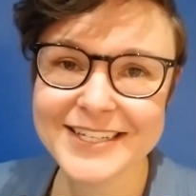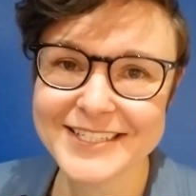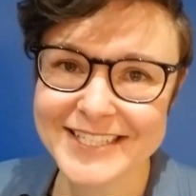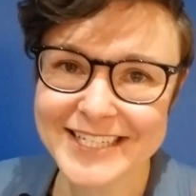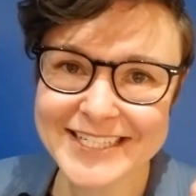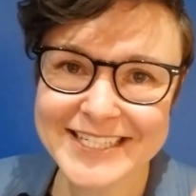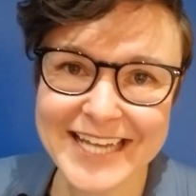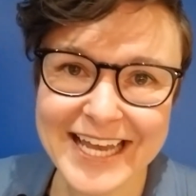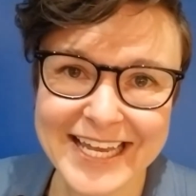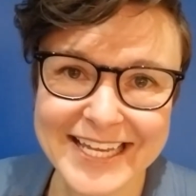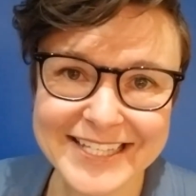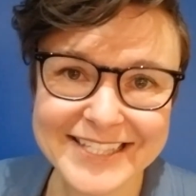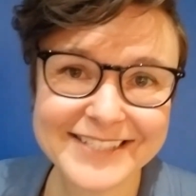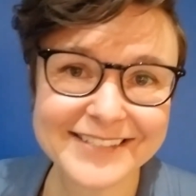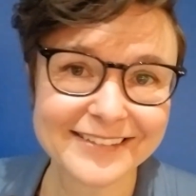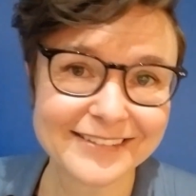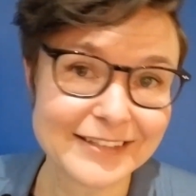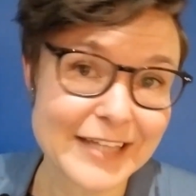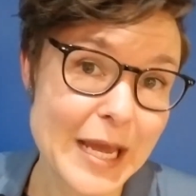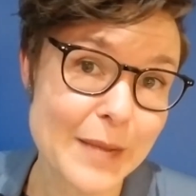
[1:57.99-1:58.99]
to
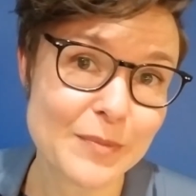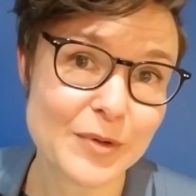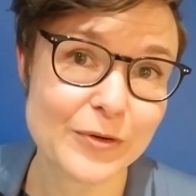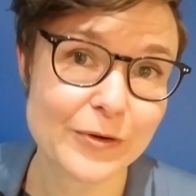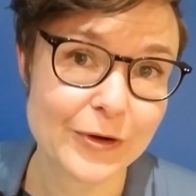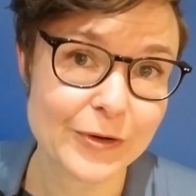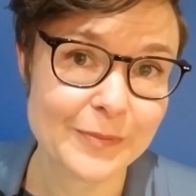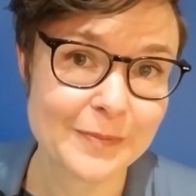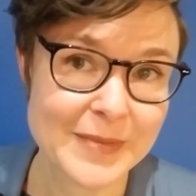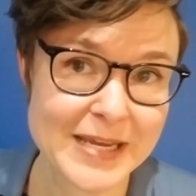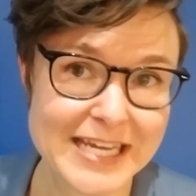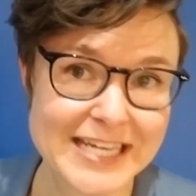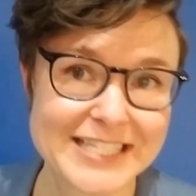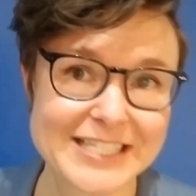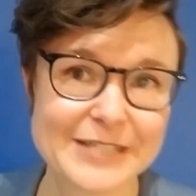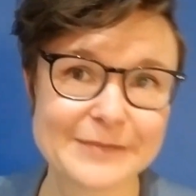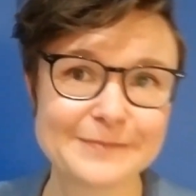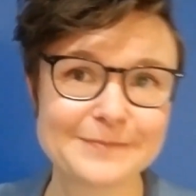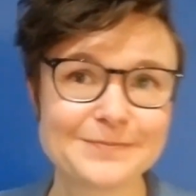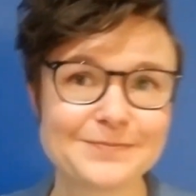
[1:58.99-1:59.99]
taste lab-grown
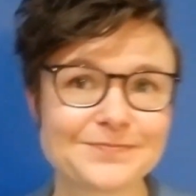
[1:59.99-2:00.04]
meat.